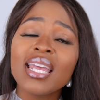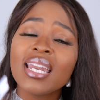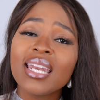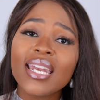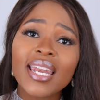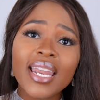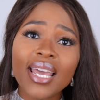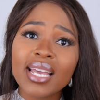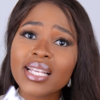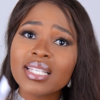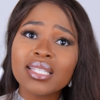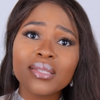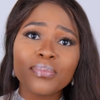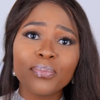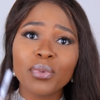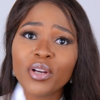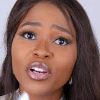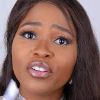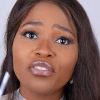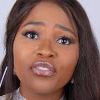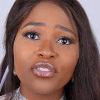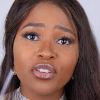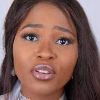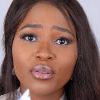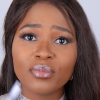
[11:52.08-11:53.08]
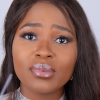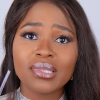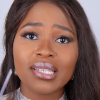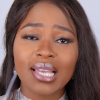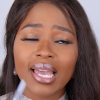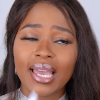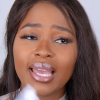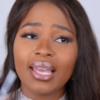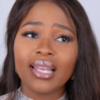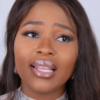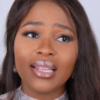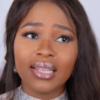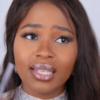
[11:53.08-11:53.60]
Nest Perfumes
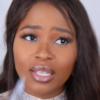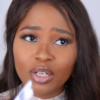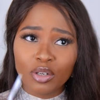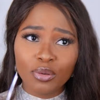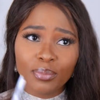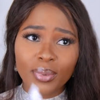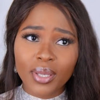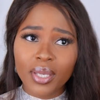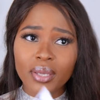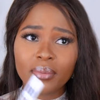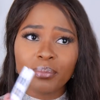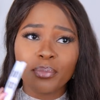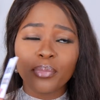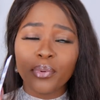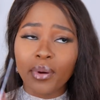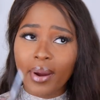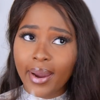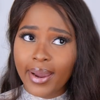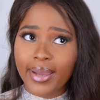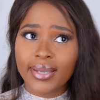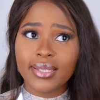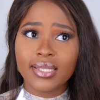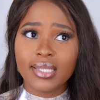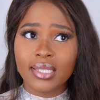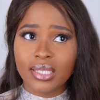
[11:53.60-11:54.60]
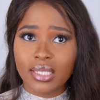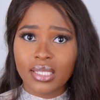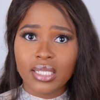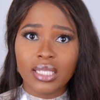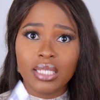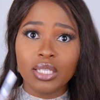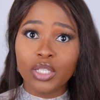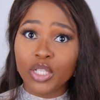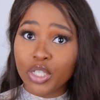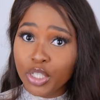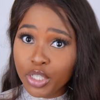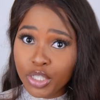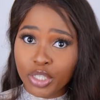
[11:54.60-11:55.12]
are a little bit
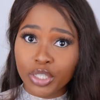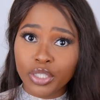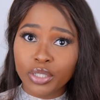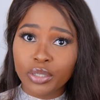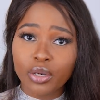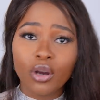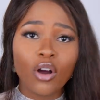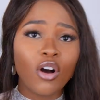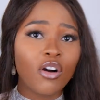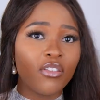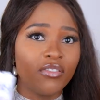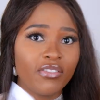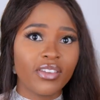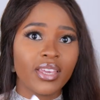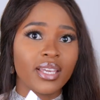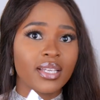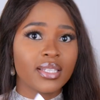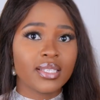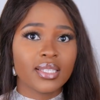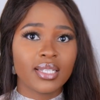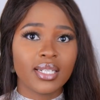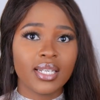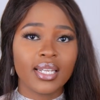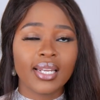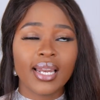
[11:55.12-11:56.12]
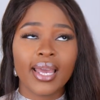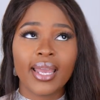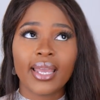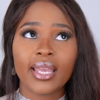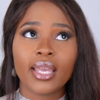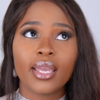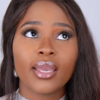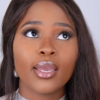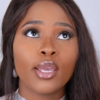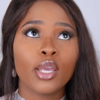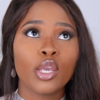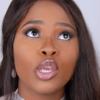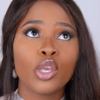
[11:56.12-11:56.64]
pricier, obviously,
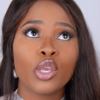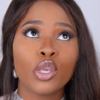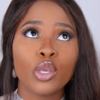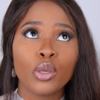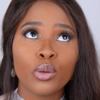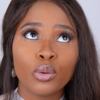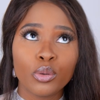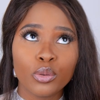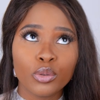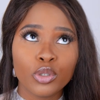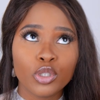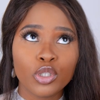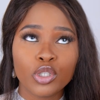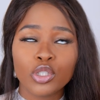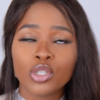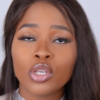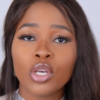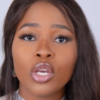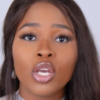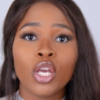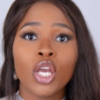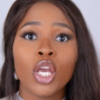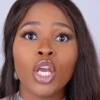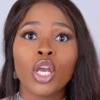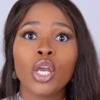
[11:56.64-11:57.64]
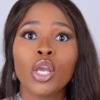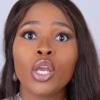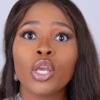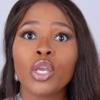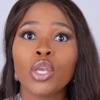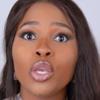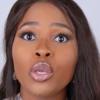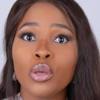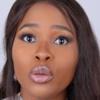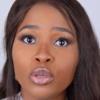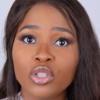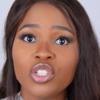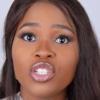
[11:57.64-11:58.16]
like a huge,
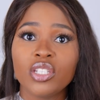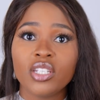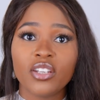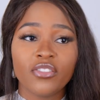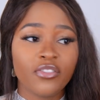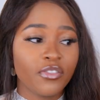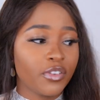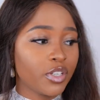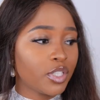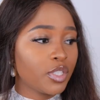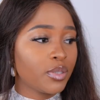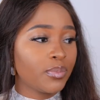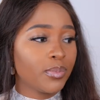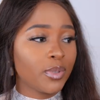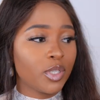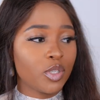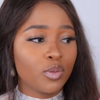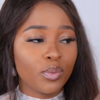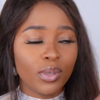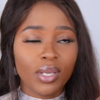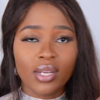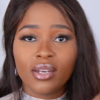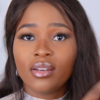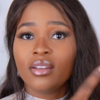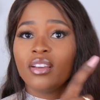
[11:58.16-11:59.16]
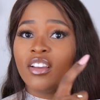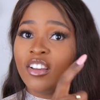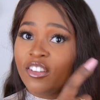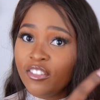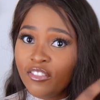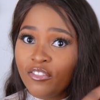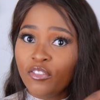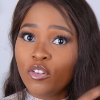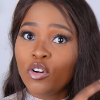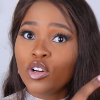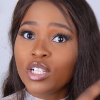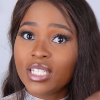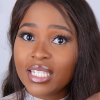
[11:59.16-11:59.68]
huge difference between
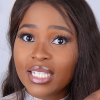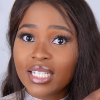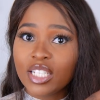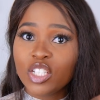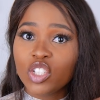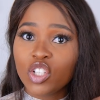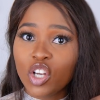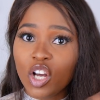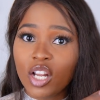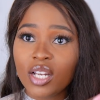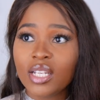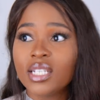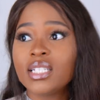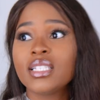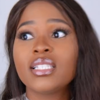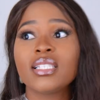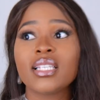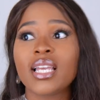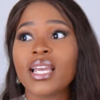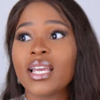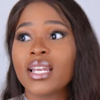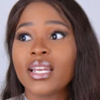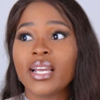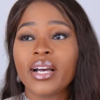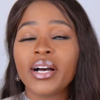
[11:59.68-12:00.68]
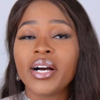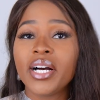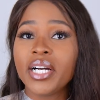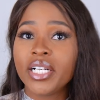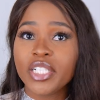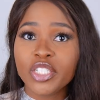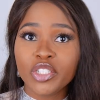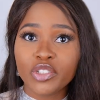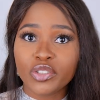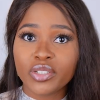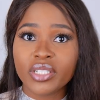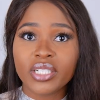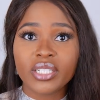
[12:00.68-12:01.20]
fourteen dollars and one
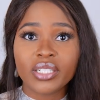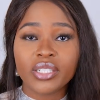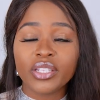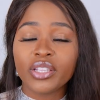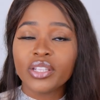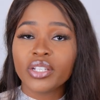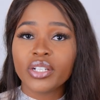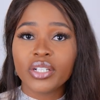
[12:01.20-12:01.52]
hundred